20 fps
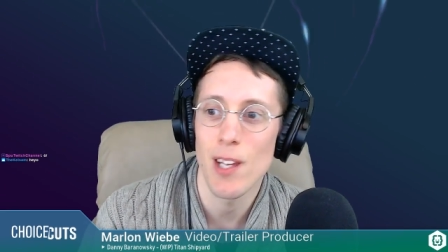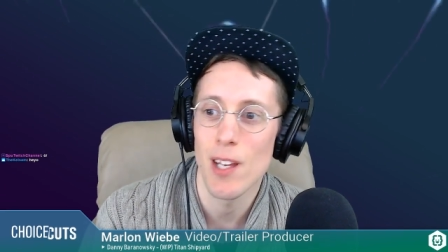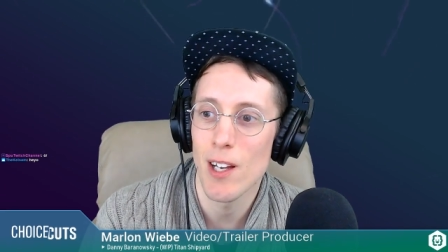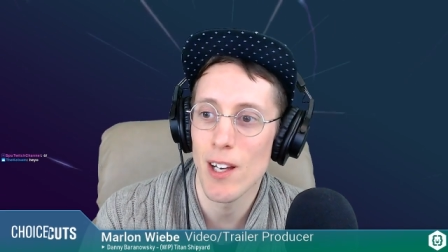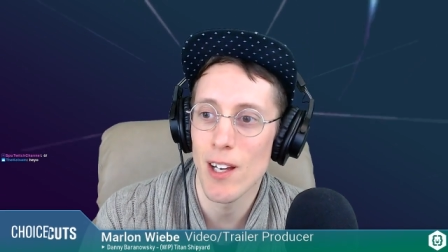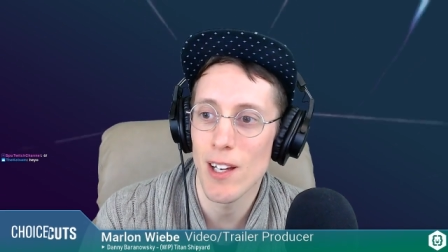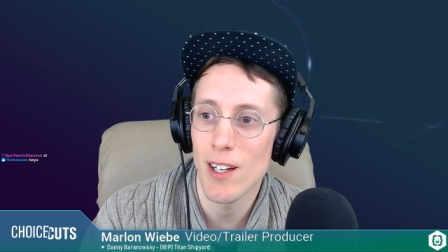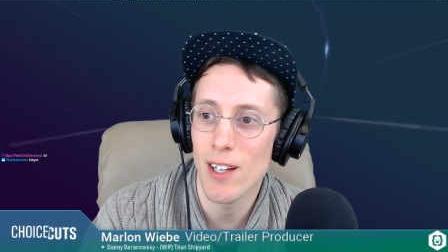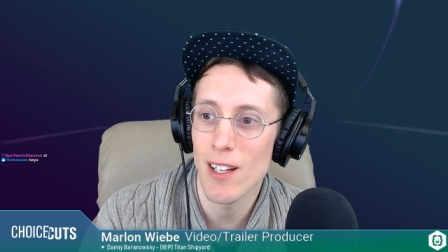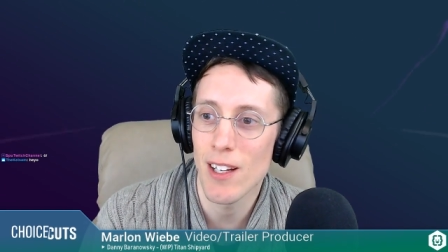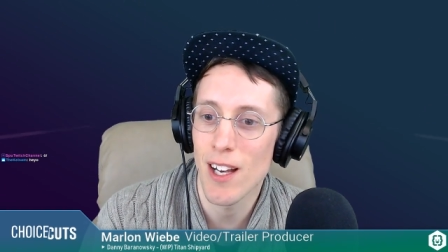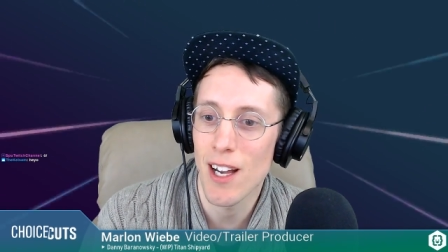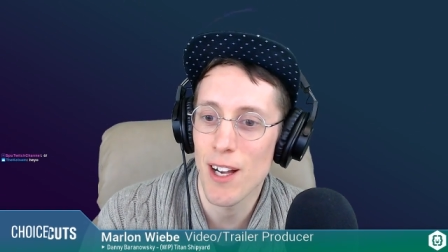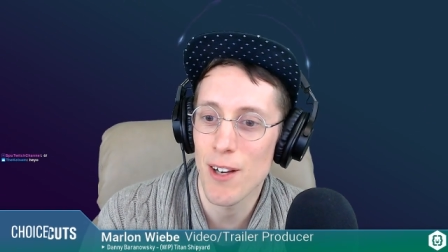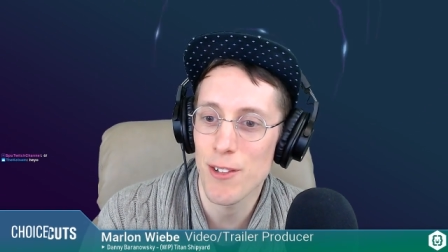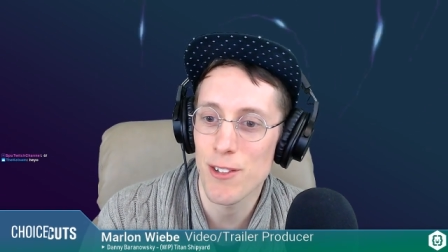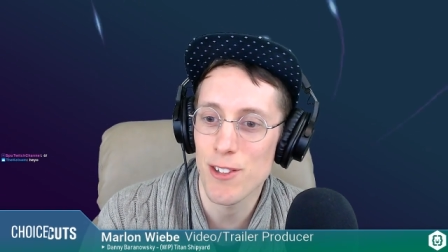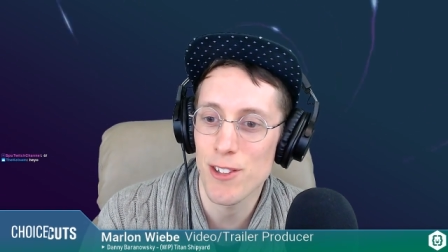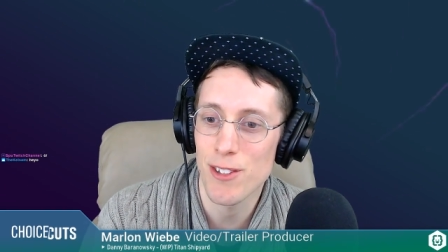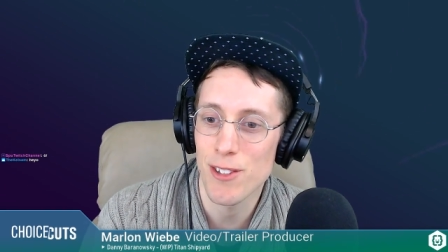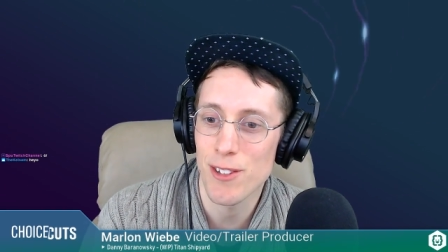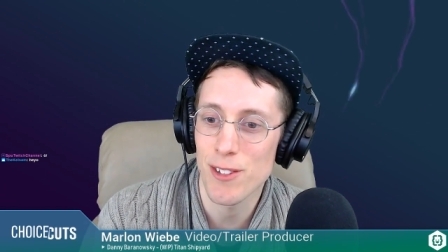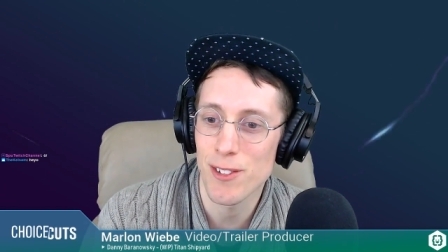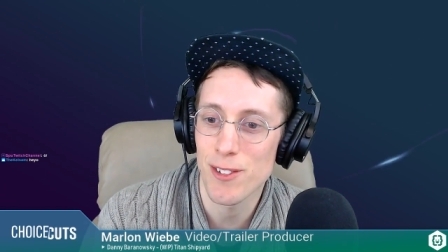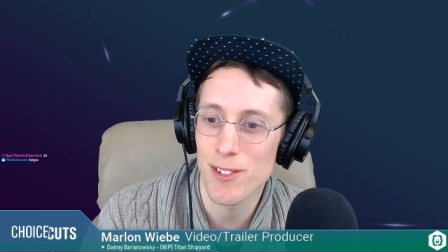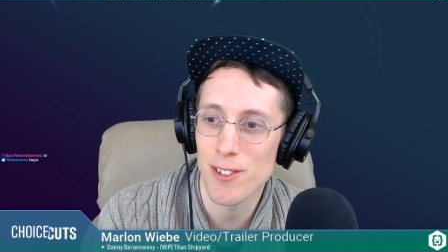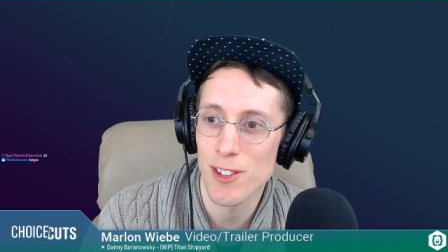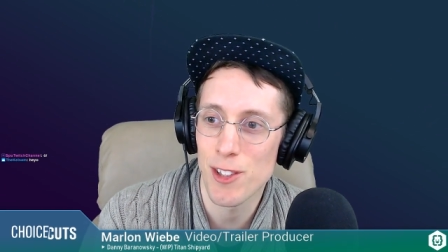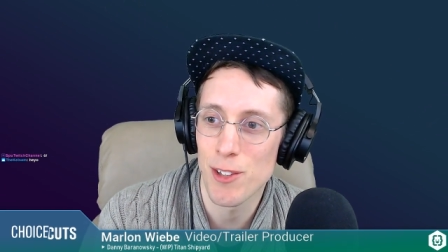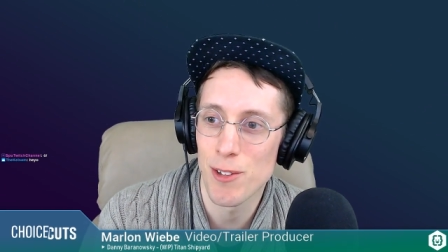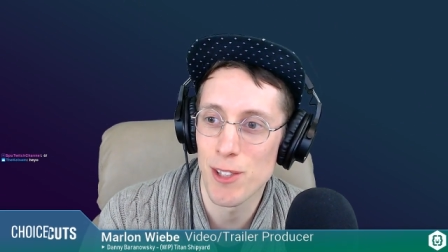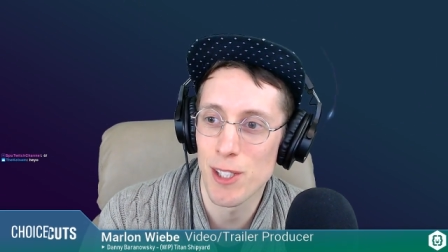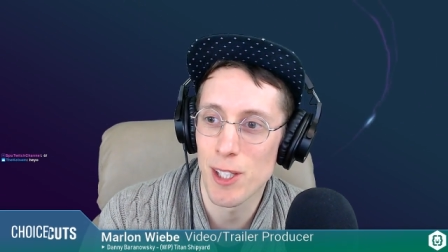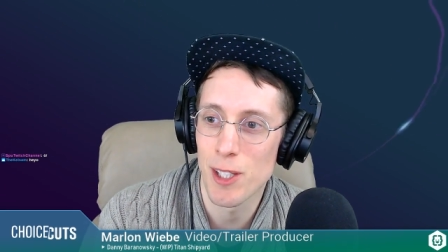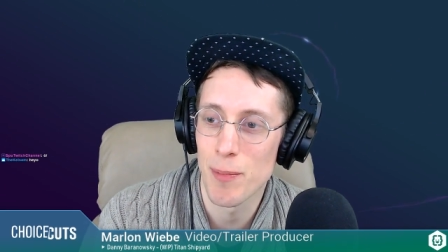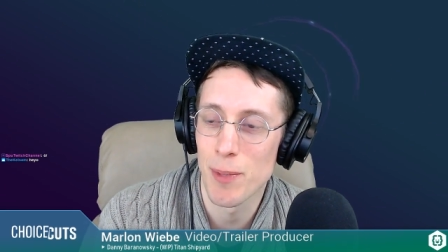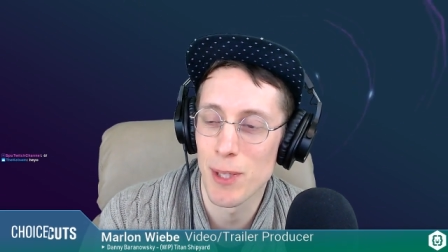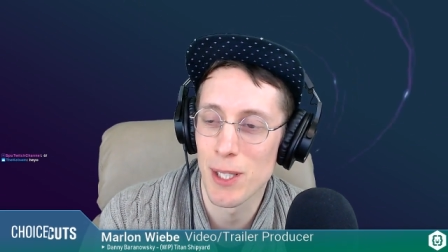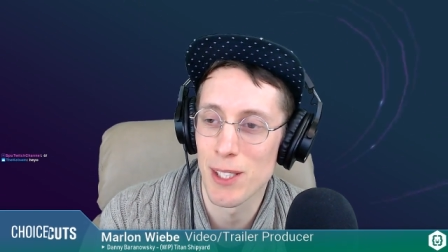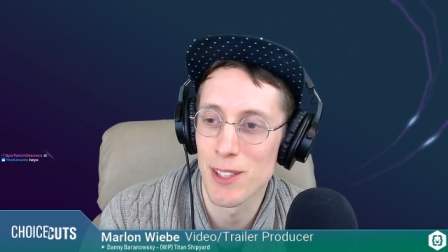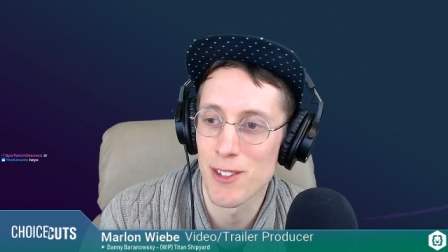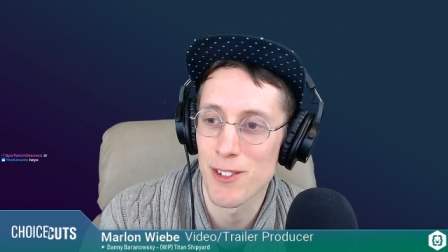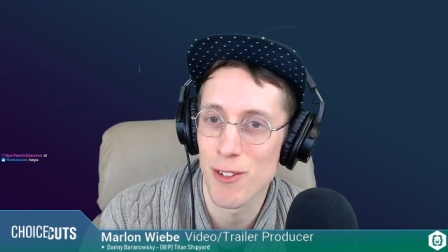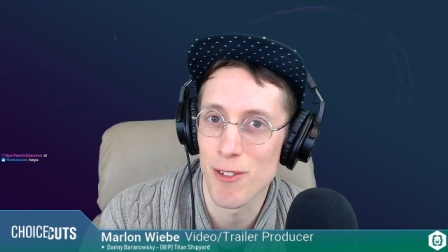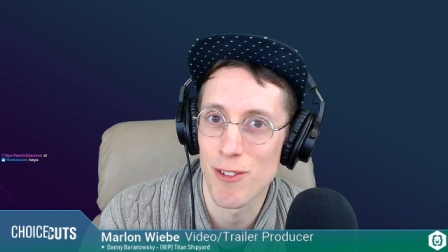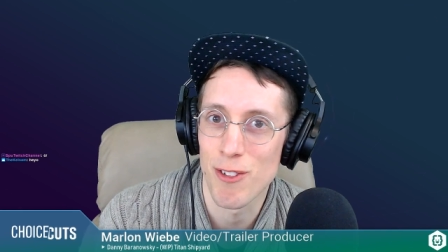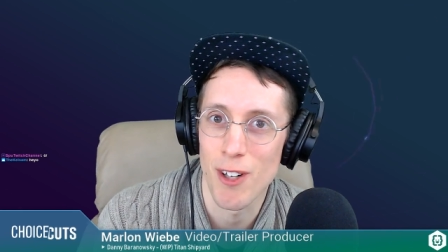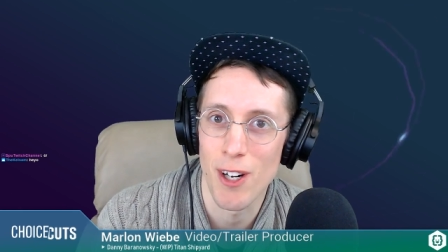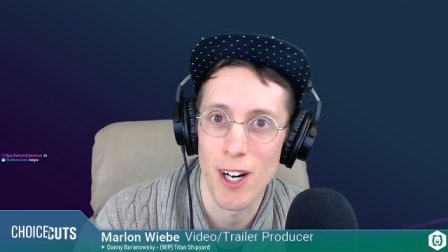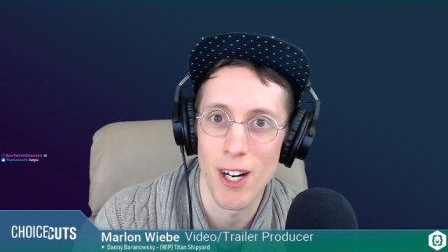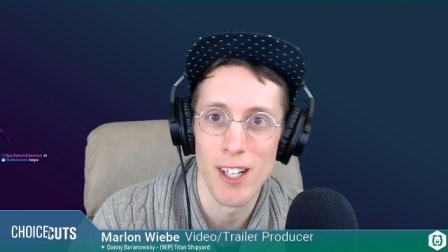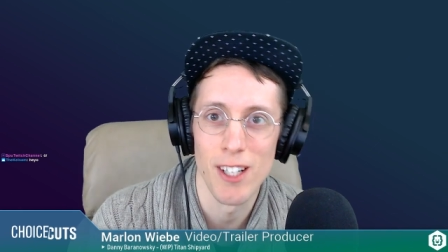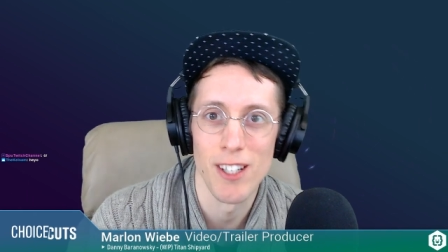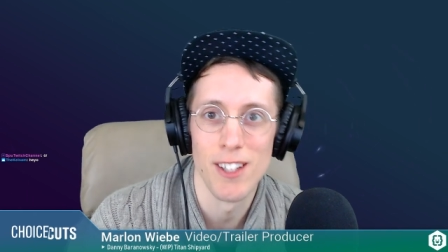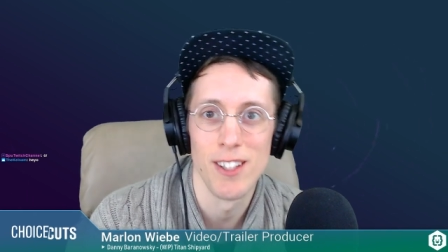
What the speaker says: How's your new year been so far?